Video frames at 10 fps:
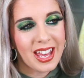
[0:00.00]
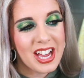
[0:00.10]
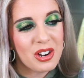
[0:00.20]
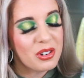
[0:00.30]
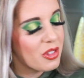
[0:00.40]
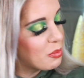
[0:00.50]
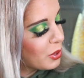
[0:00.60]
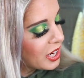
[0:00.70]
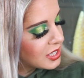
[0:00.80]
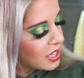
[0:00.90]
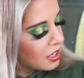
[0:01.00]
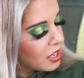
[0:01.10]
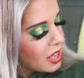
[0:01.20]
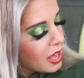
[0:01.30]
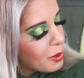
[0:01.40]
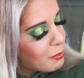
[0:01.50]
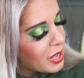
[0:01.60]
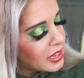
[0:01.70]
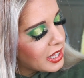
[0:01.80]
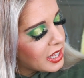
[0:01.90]
I don't know. The brand's kind of...
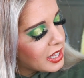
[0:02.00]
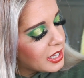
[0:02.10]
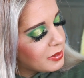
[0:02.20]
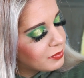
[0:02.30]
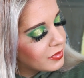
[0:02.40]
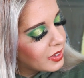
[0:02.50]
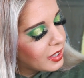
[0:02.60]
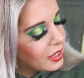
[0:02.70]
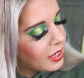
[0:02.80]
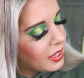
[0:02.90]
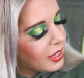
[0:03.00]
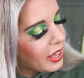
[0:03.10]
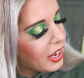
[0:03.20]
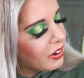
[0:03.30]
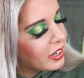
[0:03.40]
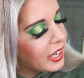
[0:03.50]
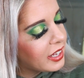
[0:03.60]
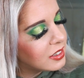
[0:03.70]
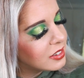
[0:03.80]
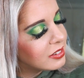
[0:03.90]
Bella...
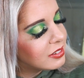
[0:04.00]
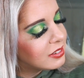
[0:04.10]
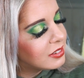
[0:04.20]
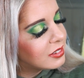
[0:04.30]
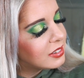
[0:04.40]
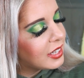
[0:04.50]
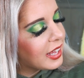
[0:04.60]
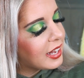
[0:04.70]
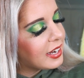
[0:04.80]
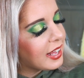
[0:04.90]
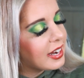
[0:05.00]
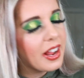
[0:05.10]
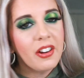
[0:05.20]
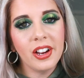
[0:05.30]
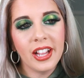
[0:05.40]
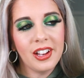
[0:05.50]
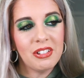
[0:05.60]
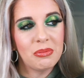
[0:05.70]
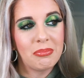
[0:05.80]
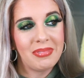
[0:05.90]
Arrogant? And
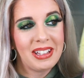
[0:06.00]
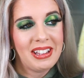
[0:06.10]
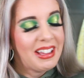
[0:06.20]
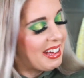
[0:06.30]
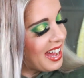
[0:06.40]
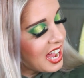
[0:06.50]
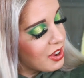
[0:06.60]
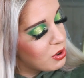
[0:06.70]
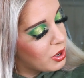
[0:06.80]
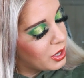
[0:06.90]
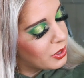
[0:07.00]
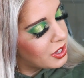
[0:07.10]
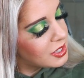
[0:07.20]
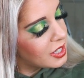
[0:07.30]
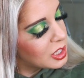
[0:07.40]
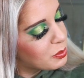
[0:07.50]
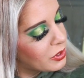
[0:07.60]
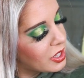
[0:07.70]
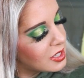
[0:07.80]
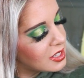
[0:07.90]
Arrogant? I have no idea what this is,
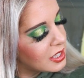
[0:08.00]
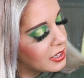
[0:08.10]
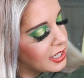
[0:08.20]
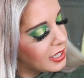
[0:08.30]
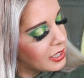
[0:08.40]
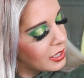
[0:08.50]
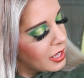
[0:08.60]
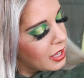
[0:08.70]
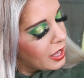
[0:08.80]
but this is the Leading